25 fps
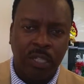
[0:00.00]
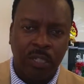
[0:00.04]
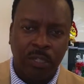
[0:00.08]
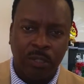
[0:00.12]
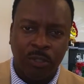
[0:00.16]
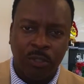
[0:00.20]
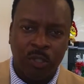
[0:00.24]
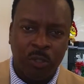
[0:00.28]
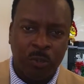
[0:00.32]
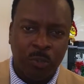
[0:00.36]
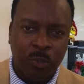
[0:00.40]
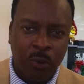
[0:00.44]

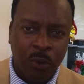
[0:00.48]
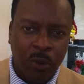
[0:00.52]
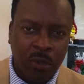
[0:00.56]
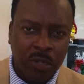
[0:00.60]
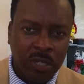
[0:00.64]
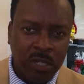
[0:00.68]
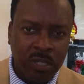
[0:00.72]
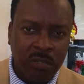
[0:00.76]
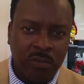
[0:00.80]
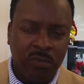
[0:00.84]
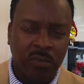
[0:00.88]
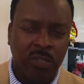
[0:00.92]
The sports
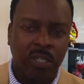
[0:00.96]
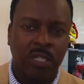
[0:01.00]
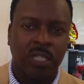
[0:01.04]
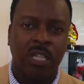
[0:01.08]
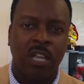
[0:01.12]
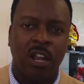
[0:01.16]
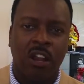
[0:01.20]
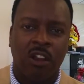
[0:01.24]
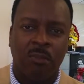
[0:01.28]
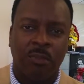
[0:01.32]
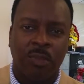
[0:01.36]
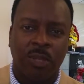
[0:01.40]
history of the
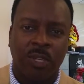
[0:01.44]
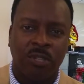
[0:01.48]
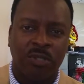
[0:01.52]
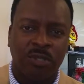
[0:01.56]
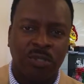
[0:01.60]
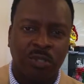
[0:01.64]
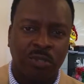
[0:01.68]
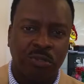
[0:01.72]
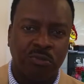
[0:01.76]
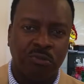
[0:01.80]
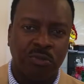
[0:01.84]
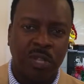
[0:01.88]
Caribbean is
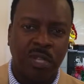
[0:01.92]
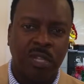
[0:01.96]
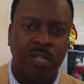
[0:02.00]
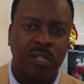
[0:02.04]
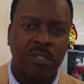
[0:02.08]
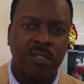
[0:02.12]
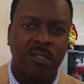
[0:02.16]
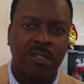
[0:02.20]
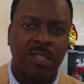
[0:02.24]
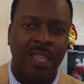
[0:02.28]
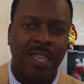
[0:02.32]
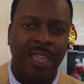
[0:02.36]
the
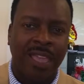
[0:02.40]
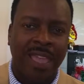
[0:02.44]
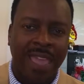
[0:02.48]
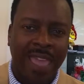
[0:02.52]
greatest